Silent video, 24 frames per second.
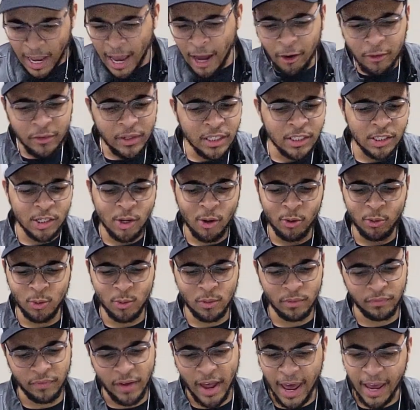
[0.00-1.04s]
don't need to go through
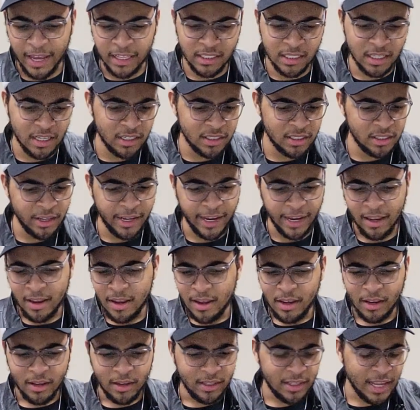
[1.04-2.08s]
the fines because
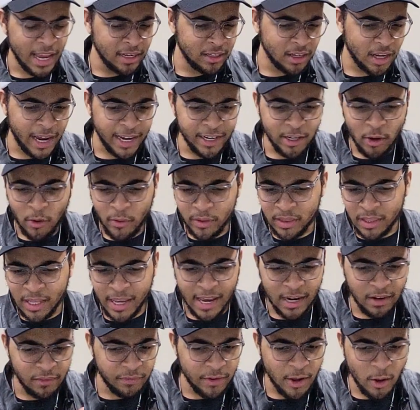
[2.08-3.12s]
and I know the
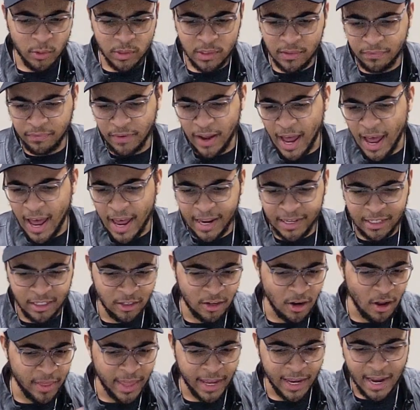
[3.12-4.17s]
NFL was fined and
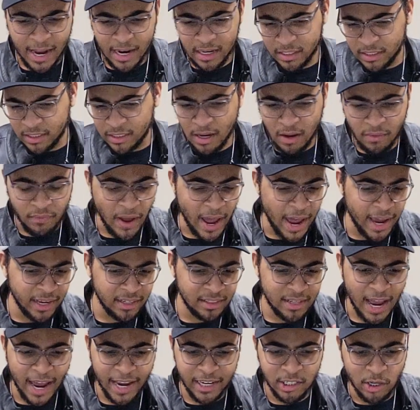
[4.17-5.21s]
all that kind of stuff.
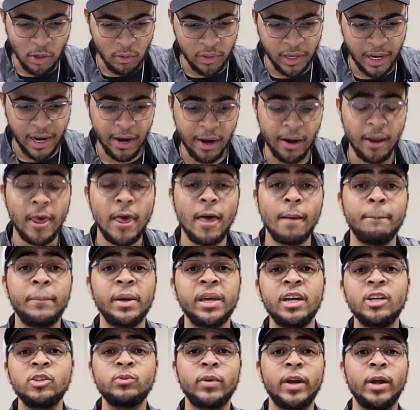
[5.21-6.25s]
I don't care. But
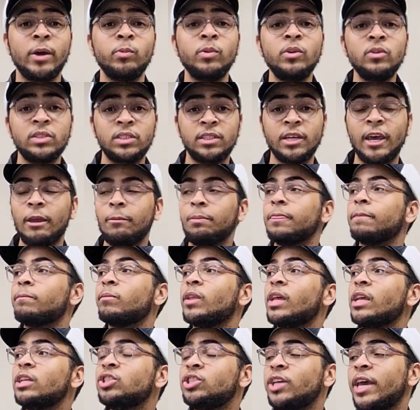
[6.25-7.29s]
here's what I will say.
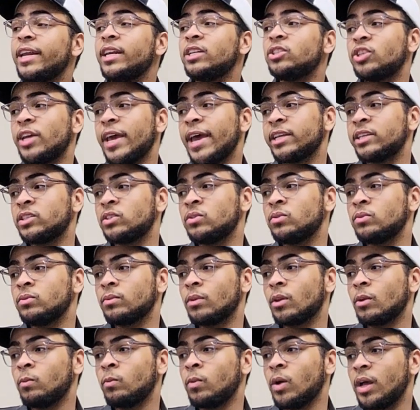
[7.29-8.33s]
Janet
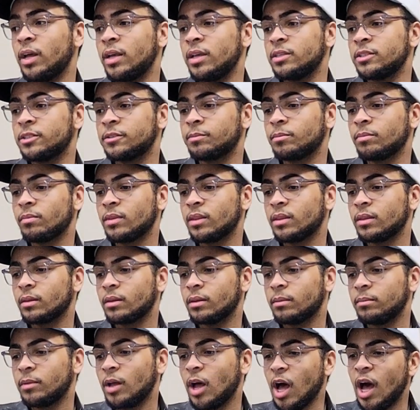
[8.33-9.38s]
Jackson was
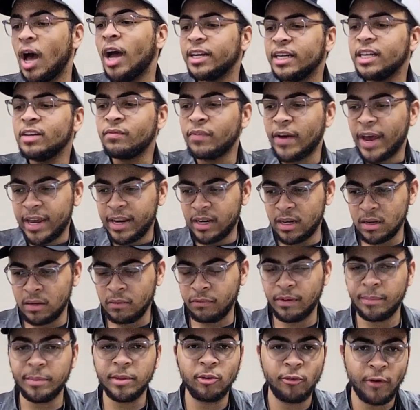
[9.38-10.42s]
uninvited
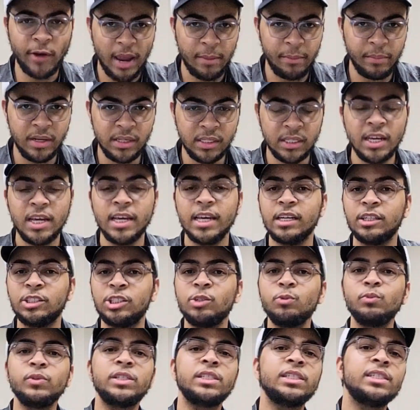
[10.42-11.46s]
from the Grammys.
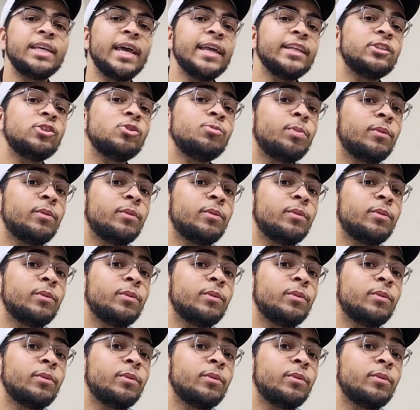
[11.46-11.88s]
She was set to